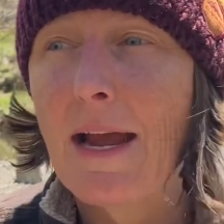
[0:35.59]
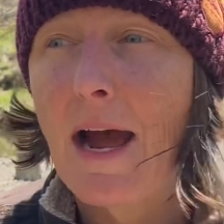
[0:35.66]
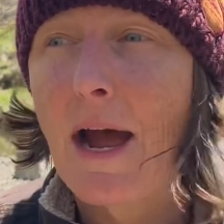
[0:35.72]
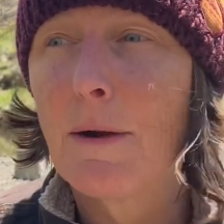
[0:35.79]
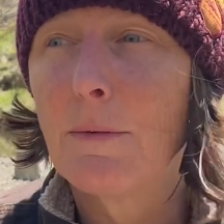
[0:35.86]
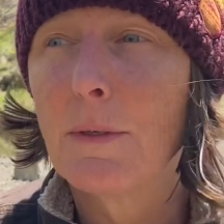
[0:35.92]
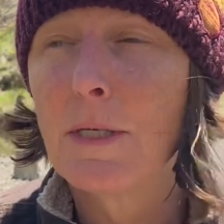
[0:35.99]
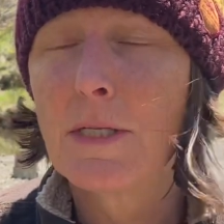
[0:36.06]

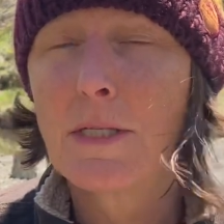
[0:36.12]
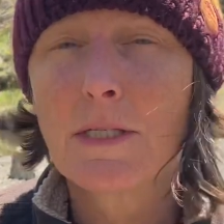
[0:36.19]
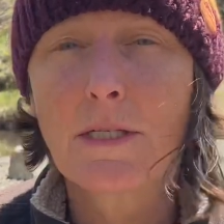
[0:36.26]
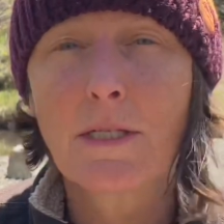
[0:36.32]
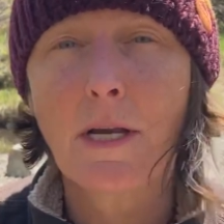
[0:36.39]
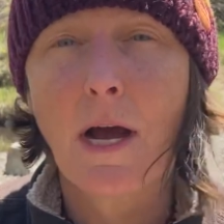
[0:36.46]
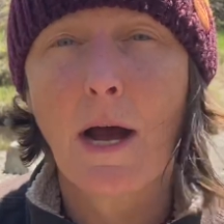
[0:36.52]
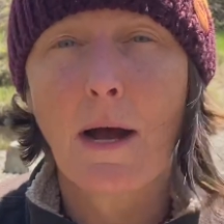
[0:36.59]
I was
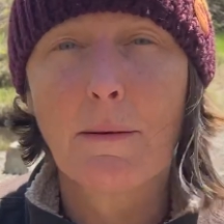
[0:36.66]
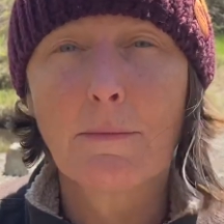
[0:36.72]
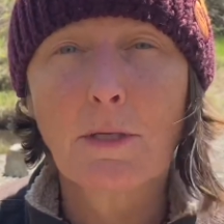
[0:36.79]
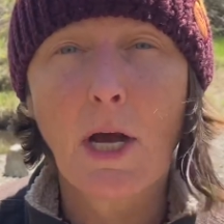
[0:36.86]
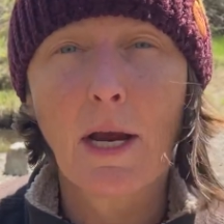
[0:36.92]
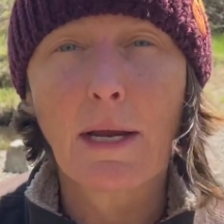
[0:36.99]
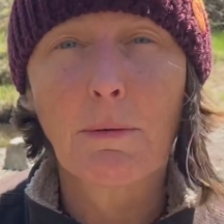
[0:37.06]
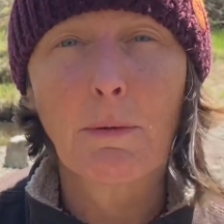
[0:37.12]

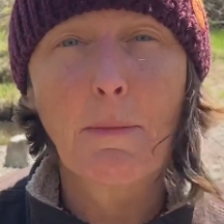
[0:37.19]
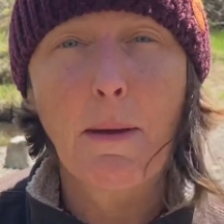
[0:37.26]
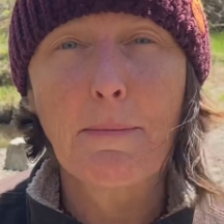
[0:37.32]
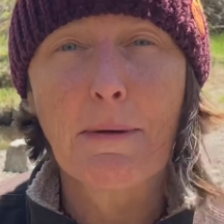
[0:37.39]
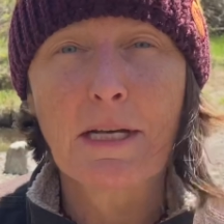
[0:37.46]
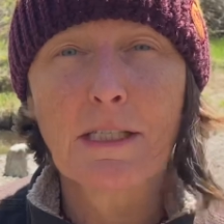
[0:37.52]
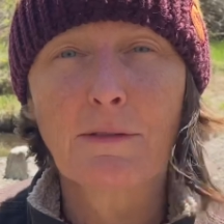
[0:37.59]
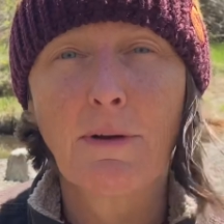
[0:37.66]
talking with my
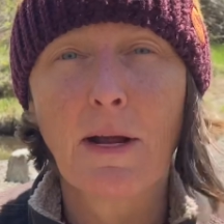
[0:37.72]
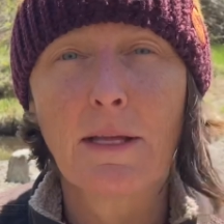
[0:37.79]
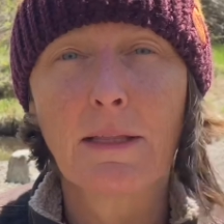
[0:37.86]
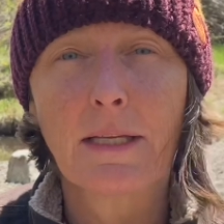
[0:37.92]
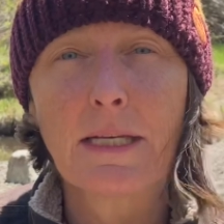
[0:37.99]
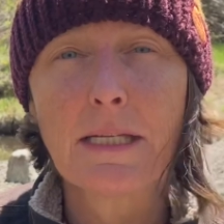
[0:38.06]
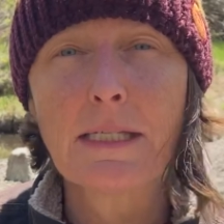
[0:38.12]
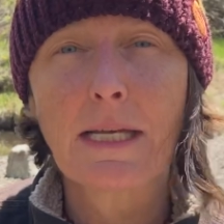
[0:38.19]
best
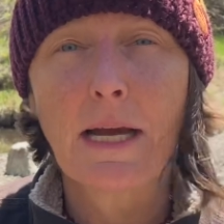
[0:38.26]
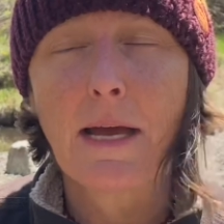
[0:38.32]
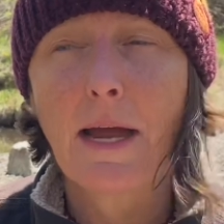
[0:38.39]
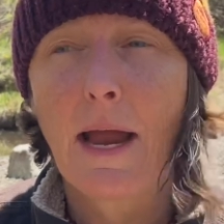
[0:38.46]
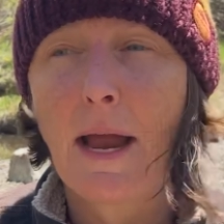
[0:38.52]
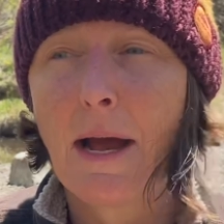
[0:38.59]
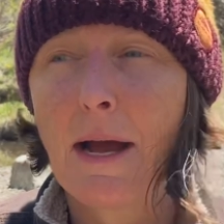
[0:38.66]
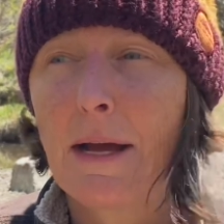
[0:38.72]
friend, Lisa,
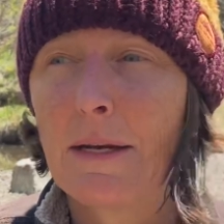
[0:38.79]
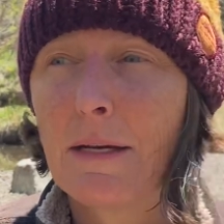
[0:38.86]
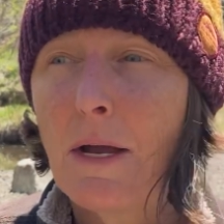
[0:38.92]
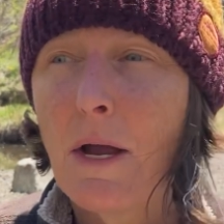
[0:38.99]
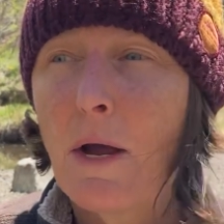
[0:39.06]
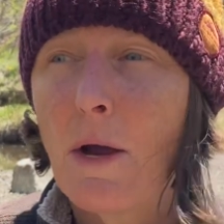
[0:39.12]
and